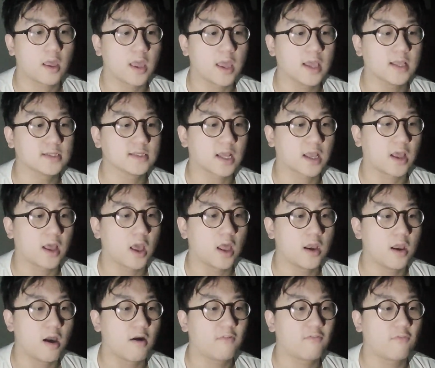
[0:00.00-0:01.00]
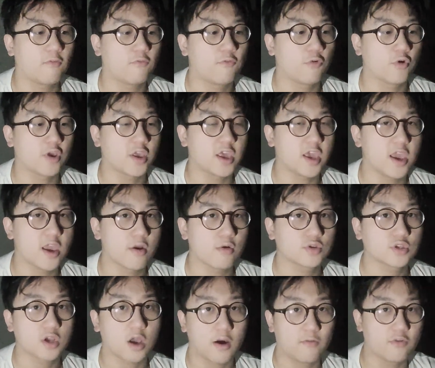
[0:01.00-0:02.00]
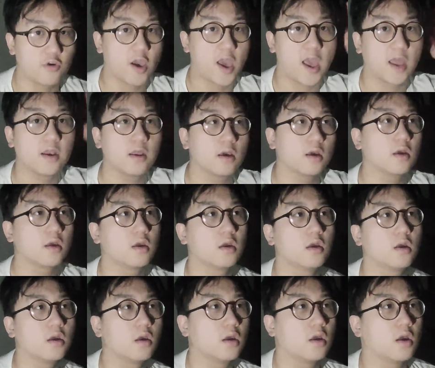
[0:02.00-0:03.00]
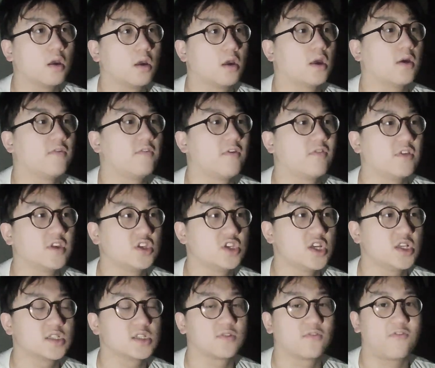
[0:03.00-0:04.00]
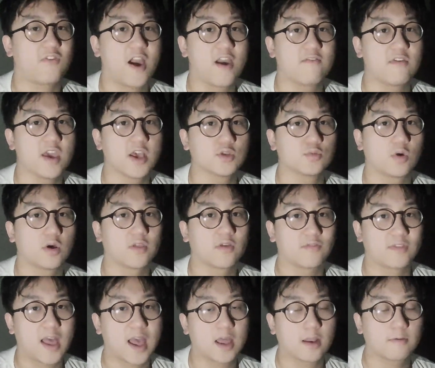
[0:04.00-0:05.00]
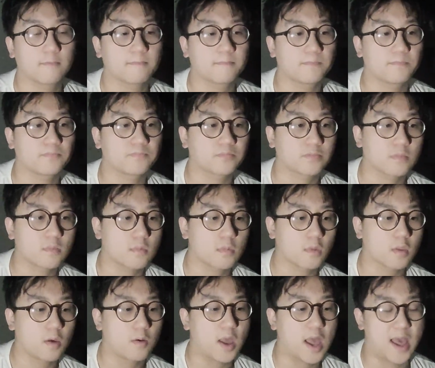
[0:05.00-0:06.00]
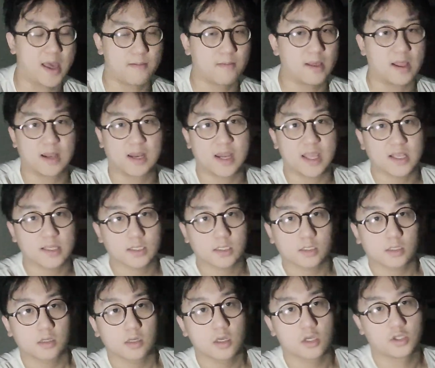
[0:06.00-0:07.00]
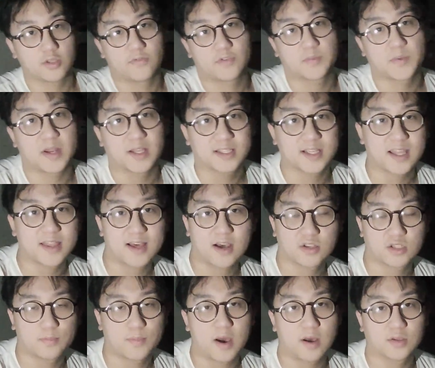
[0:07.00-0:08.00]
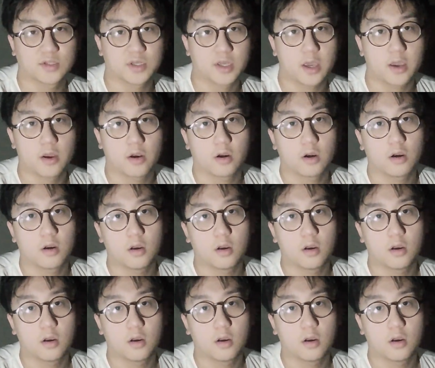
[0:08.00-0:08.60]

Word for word: is like enough for a year to cover your head. 50 G's is five years worth of that, at, at least. So you're spending ten thousand pounds a year.